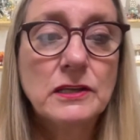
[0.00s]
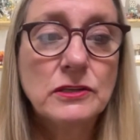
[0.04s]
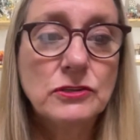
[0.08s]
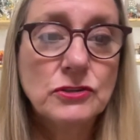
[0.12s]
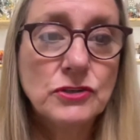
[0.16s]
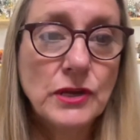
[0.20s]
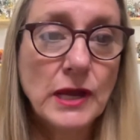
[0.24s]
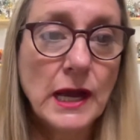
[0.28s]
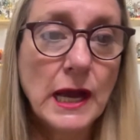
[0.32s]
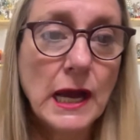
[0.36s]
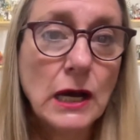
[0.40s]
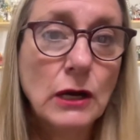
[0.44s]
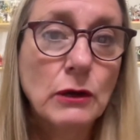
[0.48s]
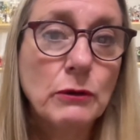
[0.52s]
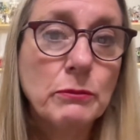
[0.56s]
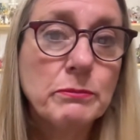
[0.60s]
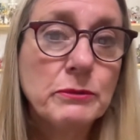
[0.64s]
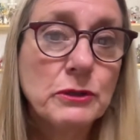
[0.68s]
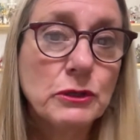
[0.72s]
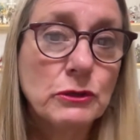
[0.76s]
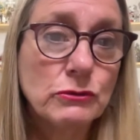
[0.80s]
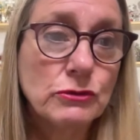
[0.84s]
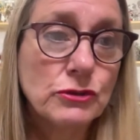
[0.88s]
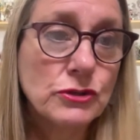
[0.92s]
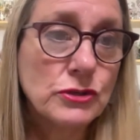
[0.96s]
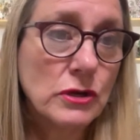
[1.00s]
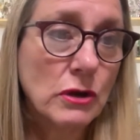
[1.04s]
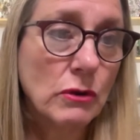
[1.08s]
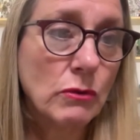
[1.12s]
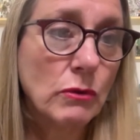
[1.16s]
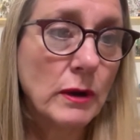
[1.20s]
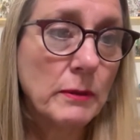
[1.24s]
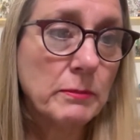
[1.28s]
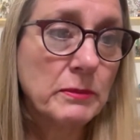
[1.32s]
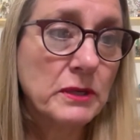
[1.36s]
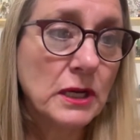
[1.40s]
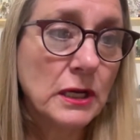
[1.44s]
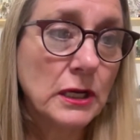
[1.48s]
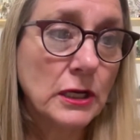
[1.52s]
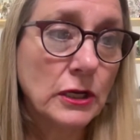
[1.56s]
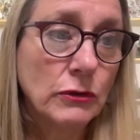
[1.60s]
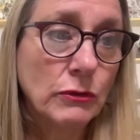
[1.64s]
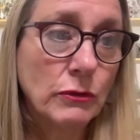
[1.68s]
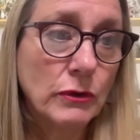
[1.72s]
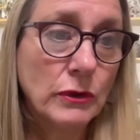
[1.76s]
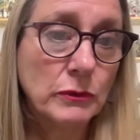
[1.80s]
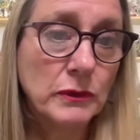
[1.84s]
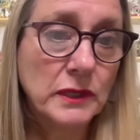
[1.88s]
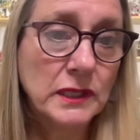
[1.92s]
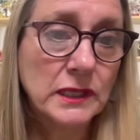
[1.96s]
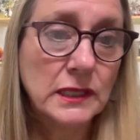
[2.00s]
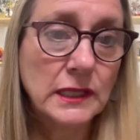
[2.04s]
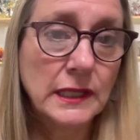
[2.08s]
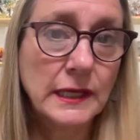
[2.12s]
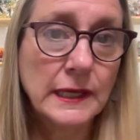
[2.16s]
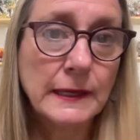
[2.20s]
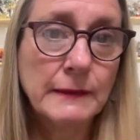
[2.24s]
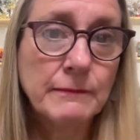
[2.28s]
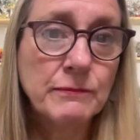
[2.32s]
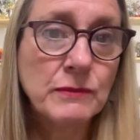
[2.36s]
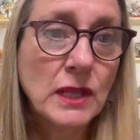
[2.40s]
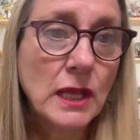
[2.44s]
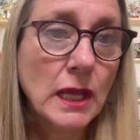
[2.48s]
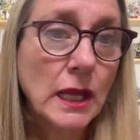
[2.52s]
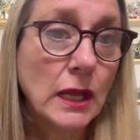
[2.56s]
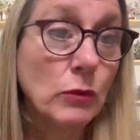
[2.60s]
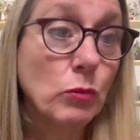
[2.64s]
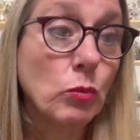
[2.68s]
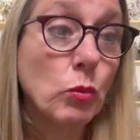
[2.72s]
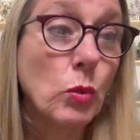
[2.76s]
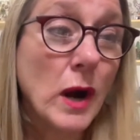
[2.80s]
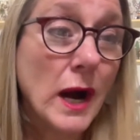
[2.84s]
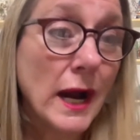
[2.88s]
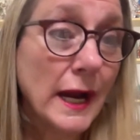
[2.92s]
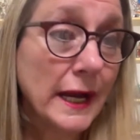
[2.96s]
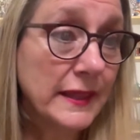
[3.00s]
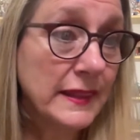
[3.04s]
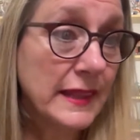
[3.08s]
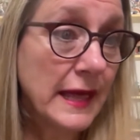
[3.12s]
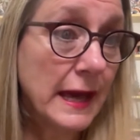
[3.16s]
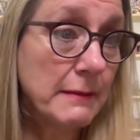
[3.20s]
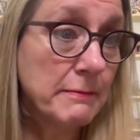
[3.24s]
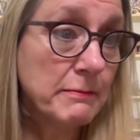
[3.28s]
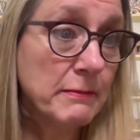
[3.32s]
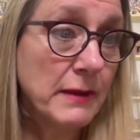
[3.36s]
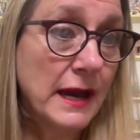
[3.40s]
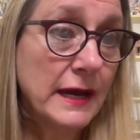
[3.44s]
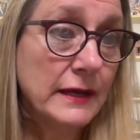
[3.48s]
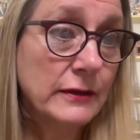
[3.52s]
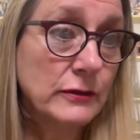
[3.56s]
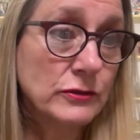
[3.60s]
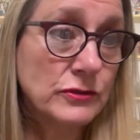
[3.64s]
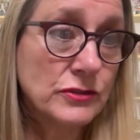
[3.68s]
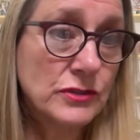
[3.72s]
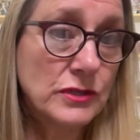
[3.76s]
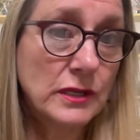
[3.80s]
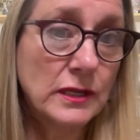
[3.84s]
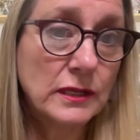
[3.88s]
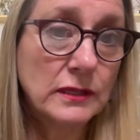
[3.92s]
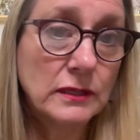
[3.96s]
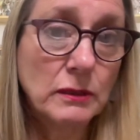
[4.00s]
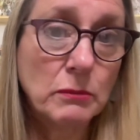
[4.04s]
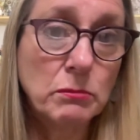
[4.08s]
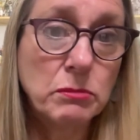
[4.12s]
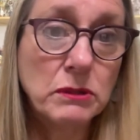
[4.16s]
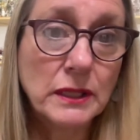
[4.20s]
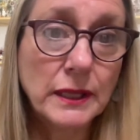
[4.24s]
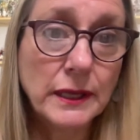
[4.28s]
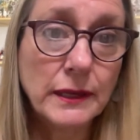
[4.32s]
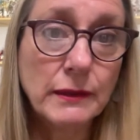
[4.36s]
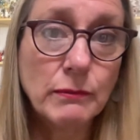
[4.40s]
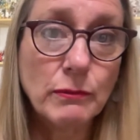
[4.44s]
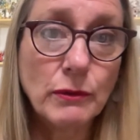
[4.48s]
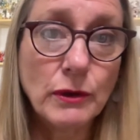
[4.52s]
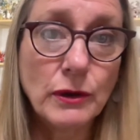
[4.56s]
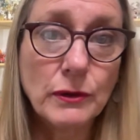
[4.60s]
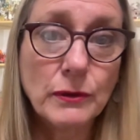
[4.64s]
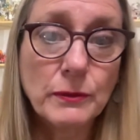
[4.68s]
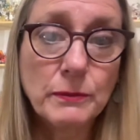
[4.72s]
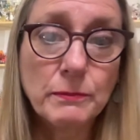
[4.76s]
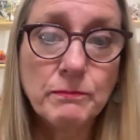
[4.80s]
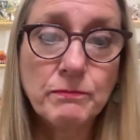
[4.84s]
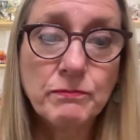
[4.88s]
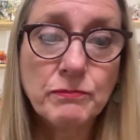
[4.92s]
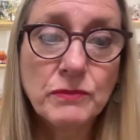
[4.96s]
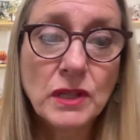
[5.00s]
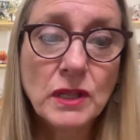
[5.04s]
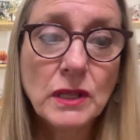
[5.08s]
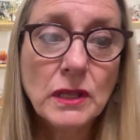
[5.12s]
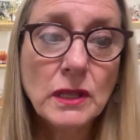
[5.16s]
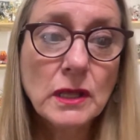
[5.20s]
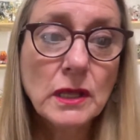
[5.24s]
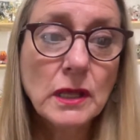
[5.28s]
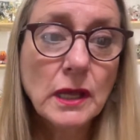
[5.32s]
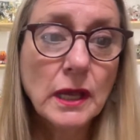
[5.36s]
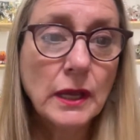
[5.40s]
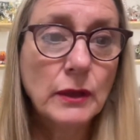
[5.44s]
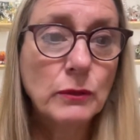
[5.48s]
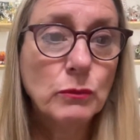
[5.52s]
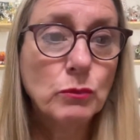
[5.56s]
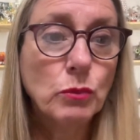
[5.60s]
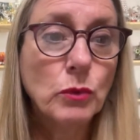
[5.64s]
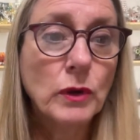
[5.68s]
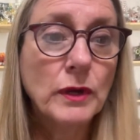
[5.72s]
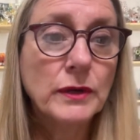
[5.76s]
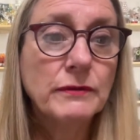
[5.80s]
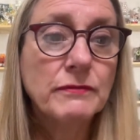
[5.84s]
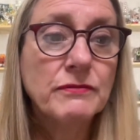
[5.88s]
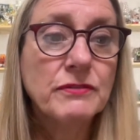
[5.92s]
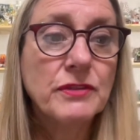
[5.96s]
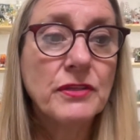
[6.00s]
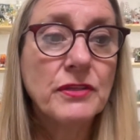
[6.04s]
to help you show up congruently and why that matters in the playroom. And one of